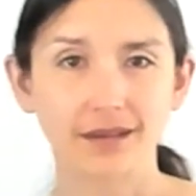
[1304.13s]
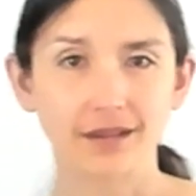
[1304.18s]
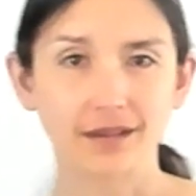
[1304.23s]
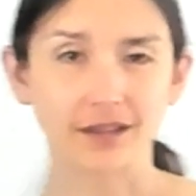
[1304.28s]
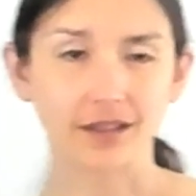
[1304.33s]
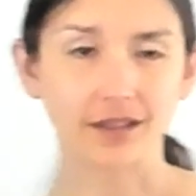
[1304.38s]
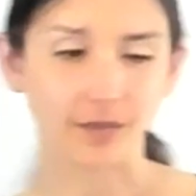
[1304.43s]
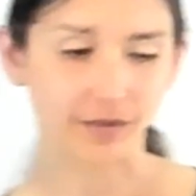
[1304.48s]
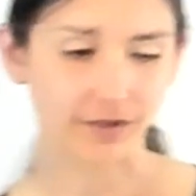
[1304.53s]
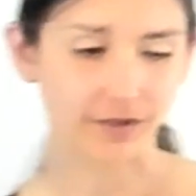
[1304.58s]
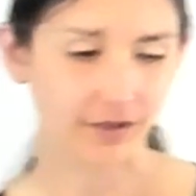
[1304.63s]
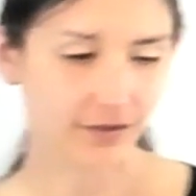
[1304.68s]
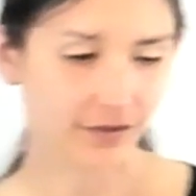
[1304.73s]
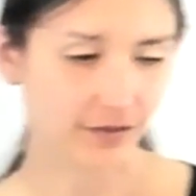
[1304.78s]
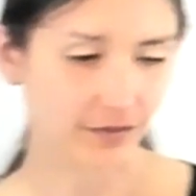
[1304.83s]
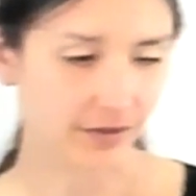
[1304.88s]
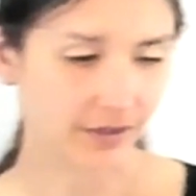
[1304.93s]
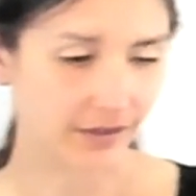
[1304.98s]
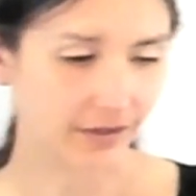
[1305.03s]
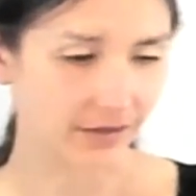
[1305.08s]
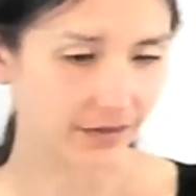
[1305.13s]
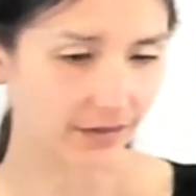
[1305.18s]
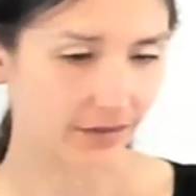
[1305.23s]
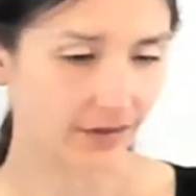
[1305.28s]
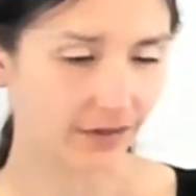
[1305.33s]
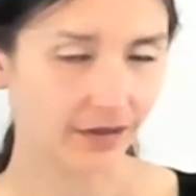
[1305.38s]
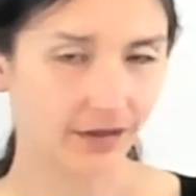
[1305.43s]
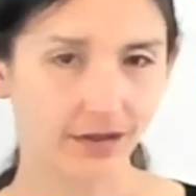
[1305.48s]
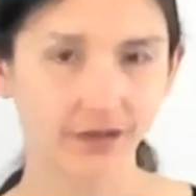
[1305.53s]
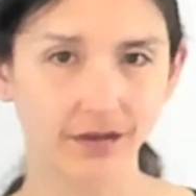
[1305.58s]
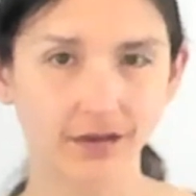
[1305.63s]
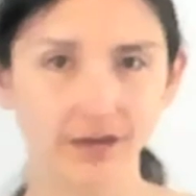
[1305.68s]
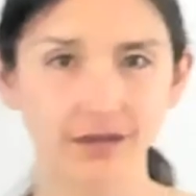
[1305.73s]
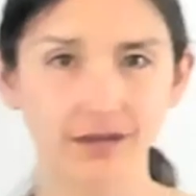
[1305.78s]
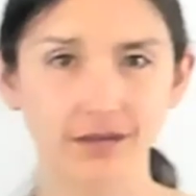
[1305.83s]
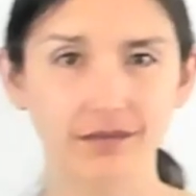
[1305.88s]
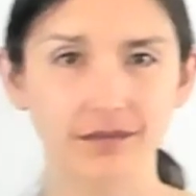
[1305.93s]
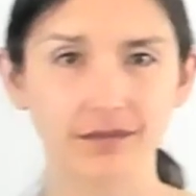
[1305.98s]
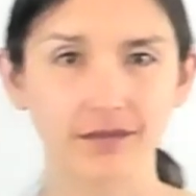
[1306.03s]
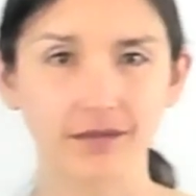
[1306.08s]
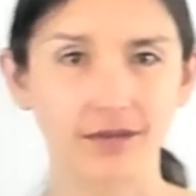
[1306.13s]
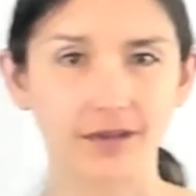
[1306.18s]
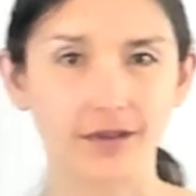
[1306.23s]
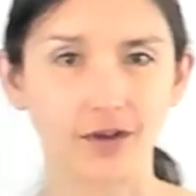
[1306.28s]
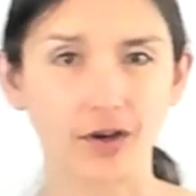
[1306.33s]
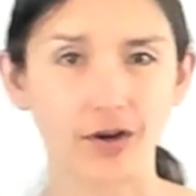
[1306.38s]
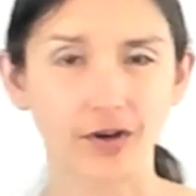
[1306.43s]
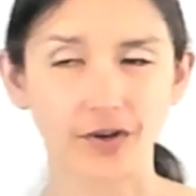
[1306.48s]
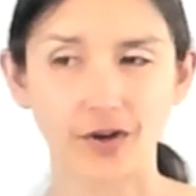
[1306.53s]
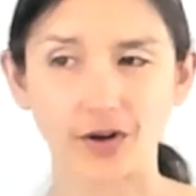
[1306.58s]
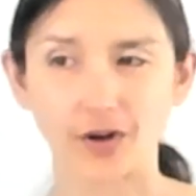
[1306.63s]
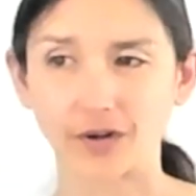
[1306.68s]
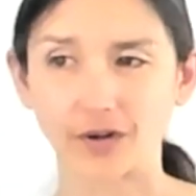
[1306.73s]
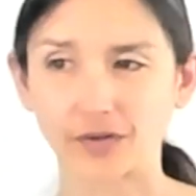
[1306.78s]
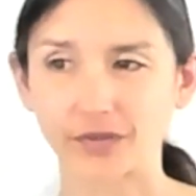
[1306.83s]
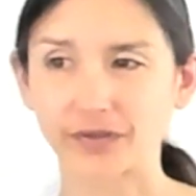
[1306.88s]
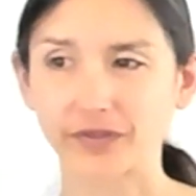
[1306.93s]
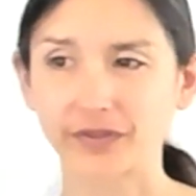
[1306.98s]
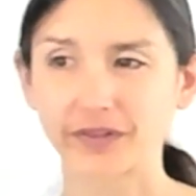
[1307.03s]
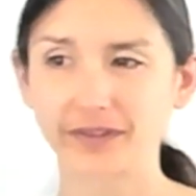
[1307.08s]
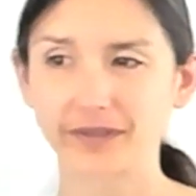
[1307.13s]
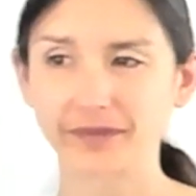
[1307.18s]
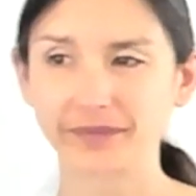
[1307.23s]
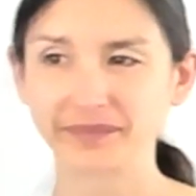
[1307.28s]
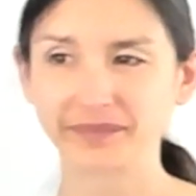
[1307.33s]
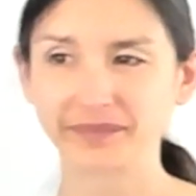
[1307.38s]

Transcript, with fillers: Seems as though he's gone off.